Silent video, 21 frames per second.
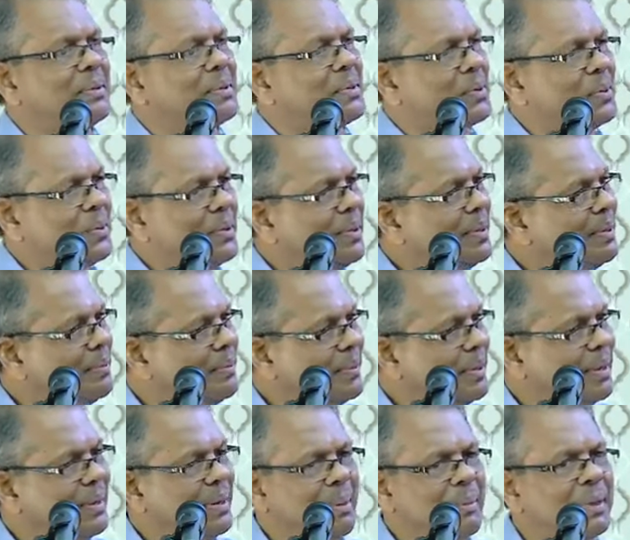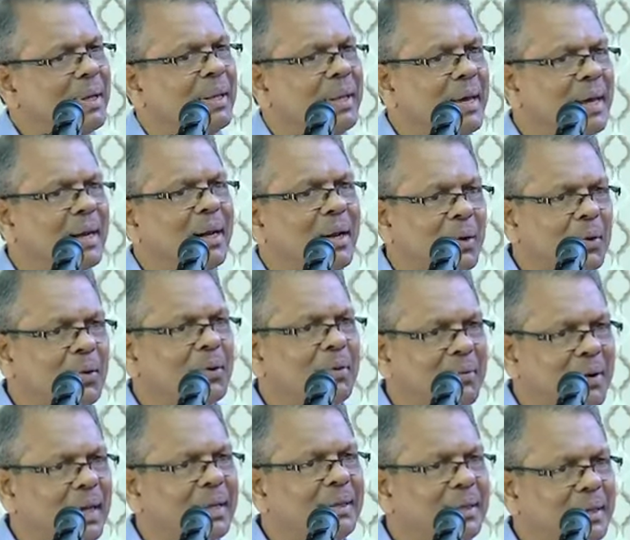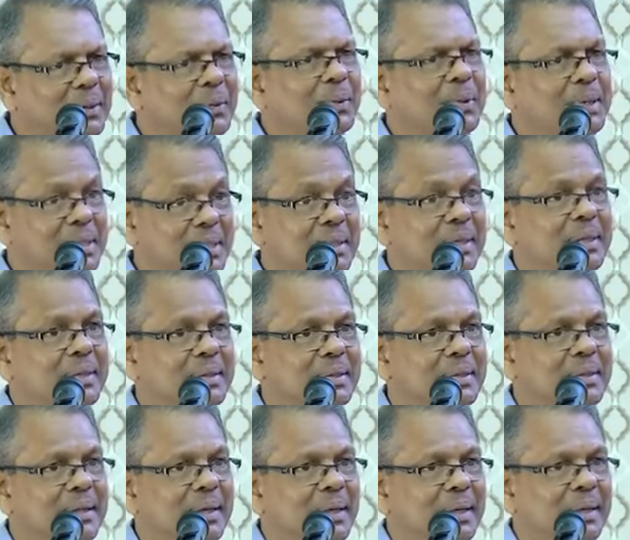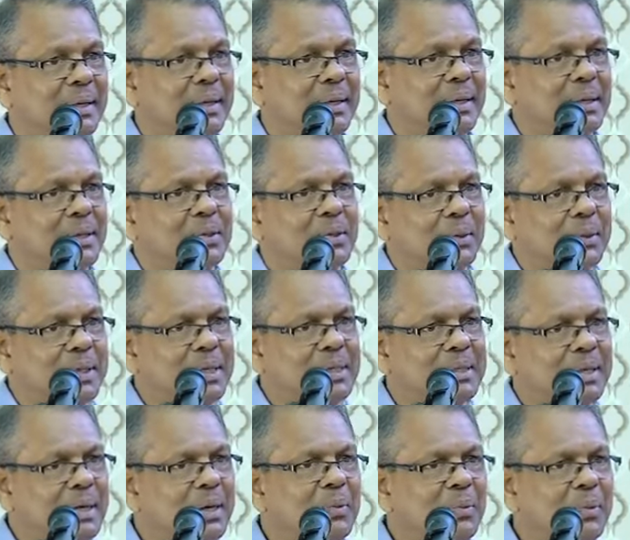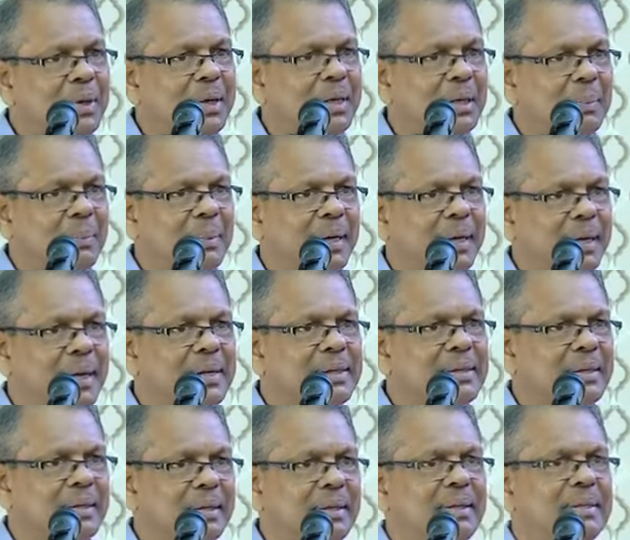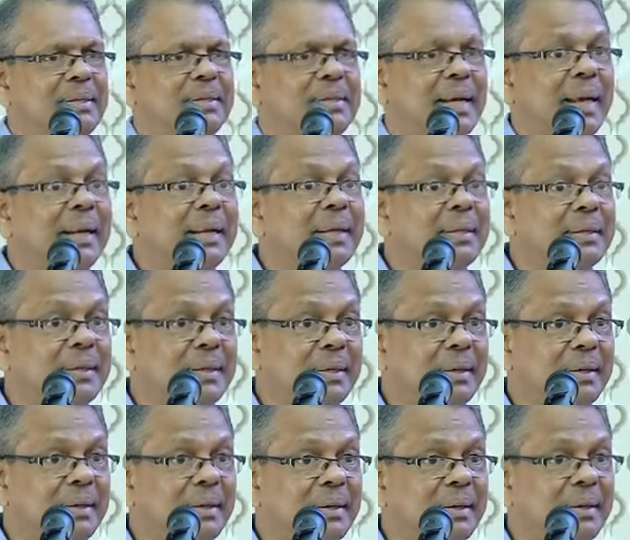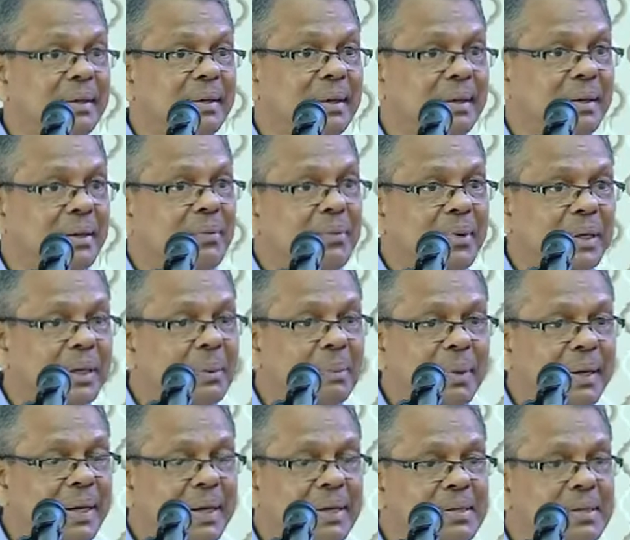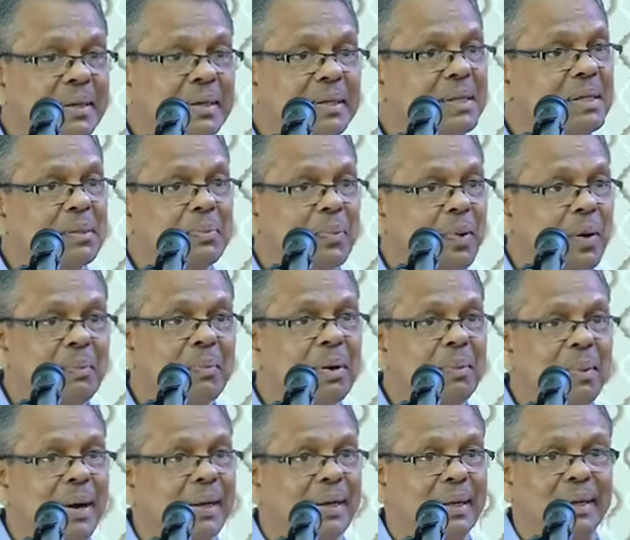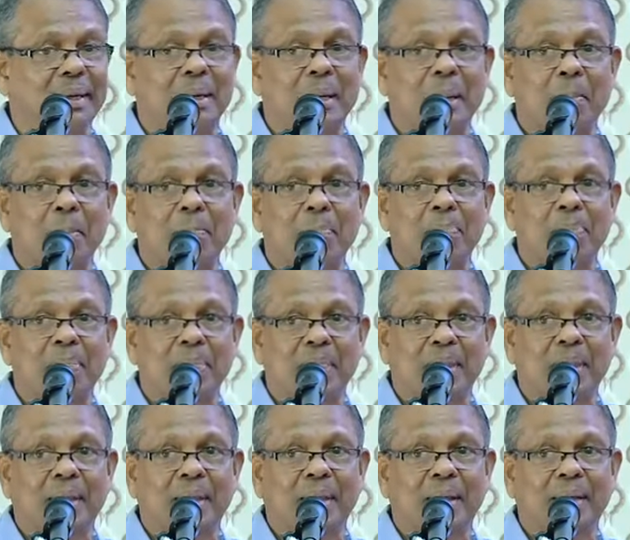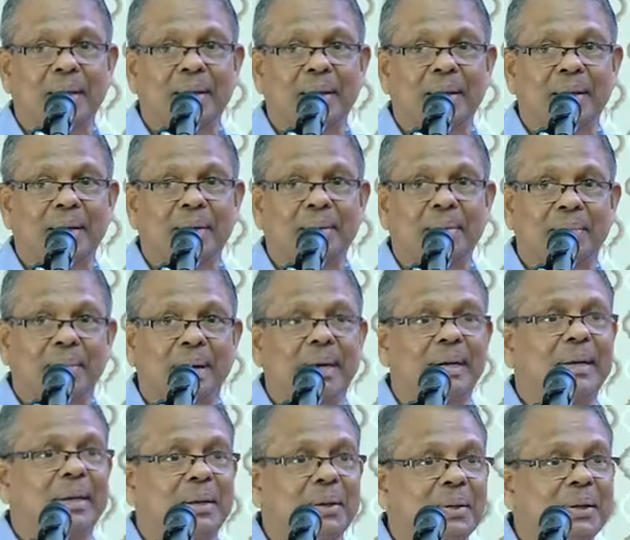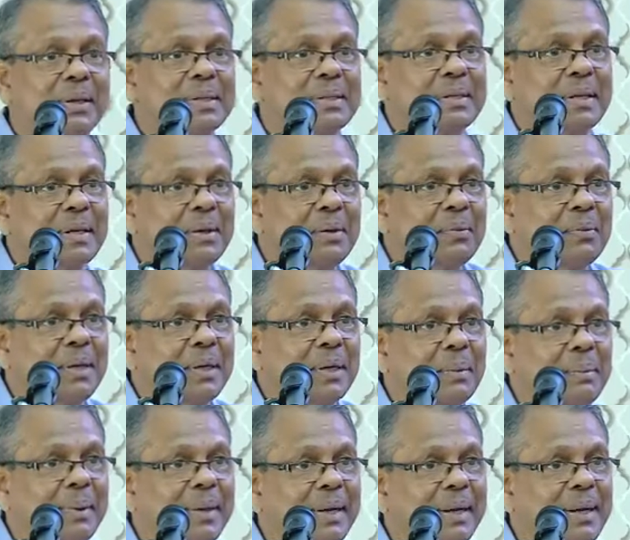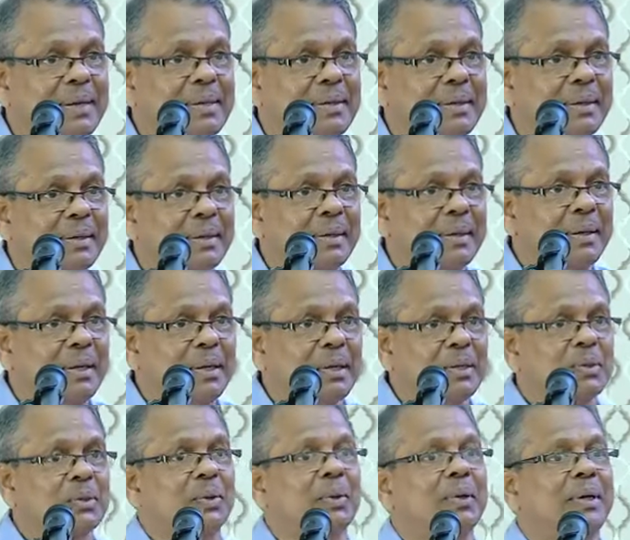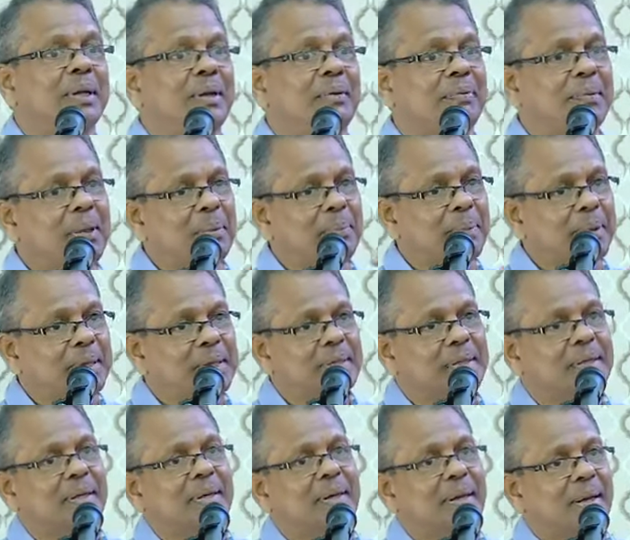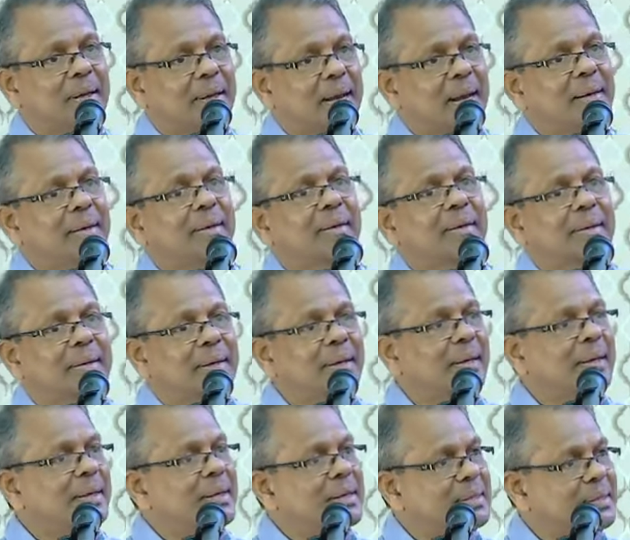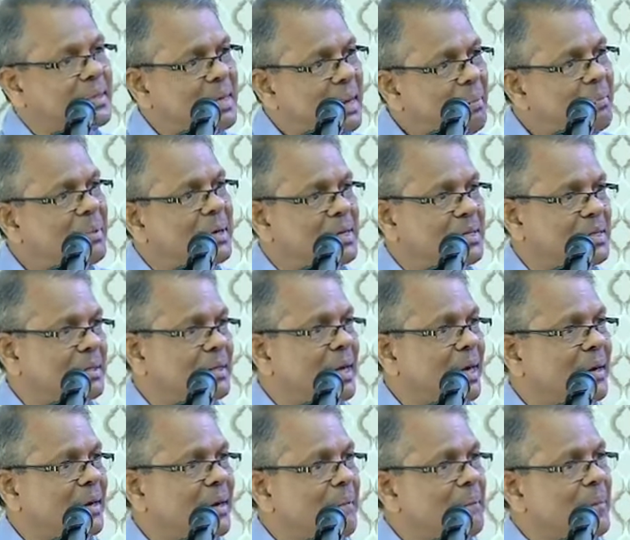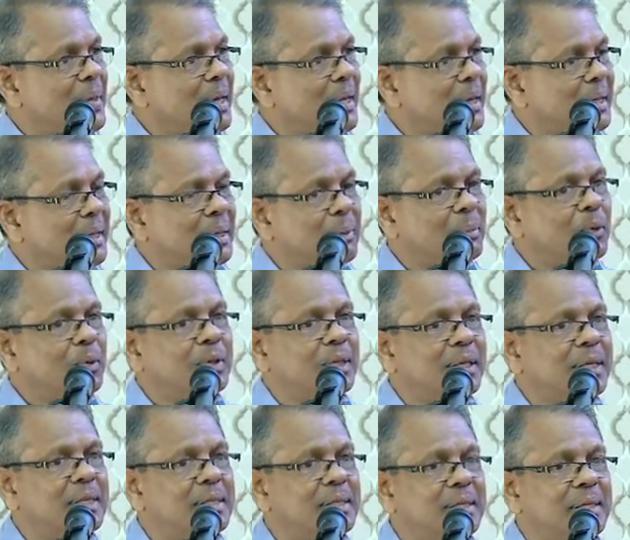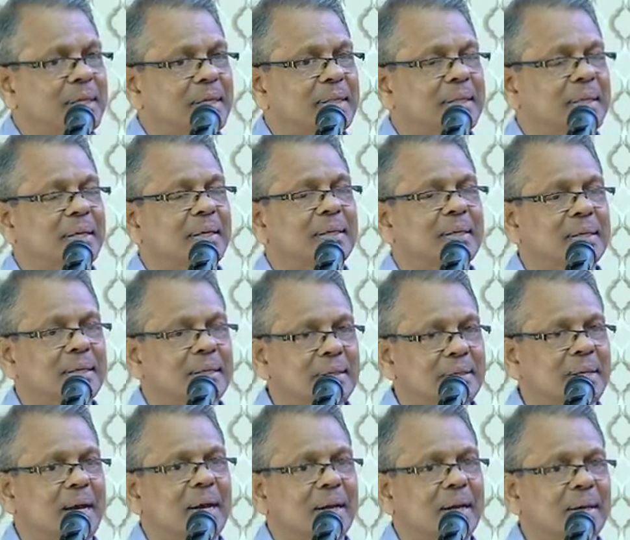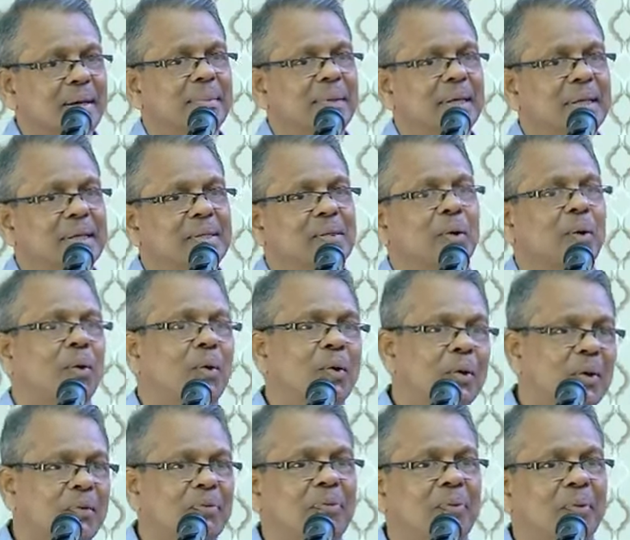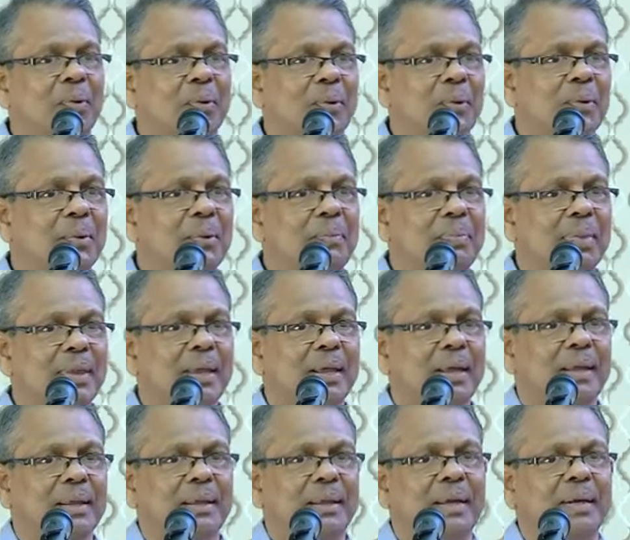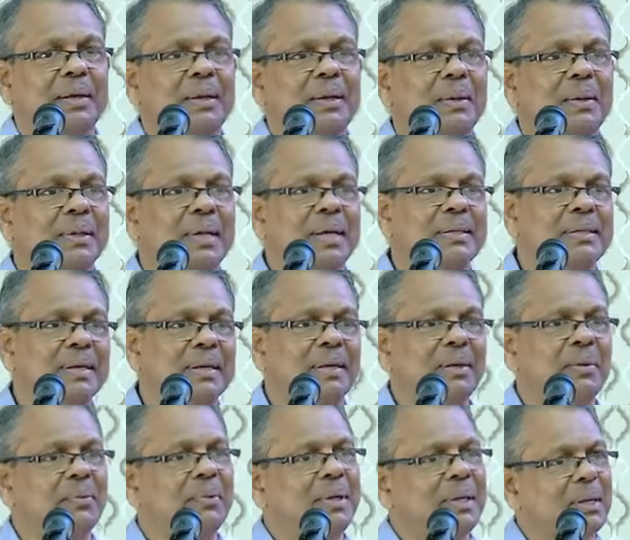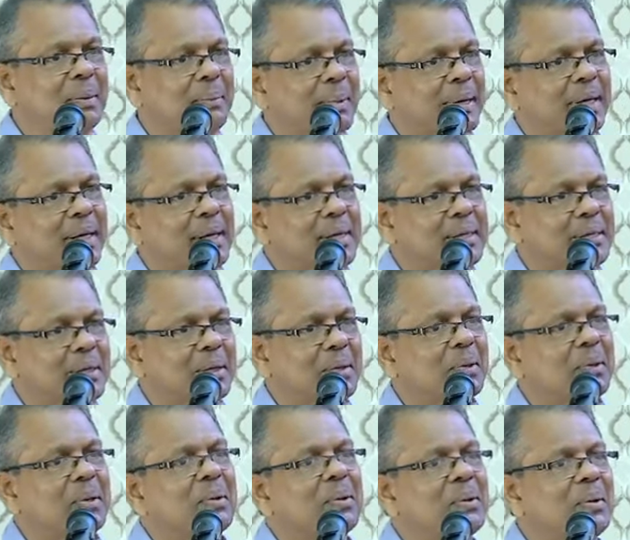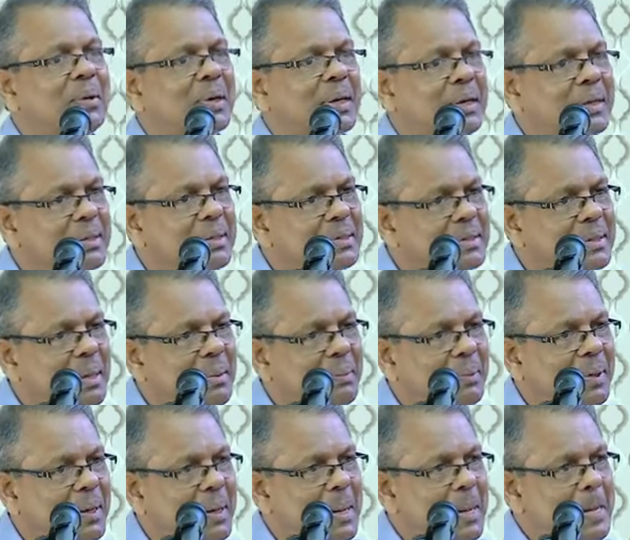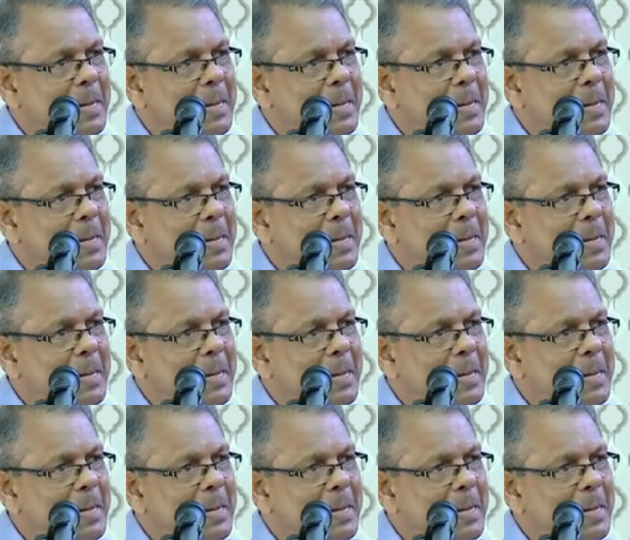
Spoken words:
There are a lot of other questions. So this new interpretation is challenging. New interpretation is problematic. But, it's a new interpretation. So if the person can really establish that in the Buddha's teaching, Sangha means all four, then, that's a new interpretation to your old concept.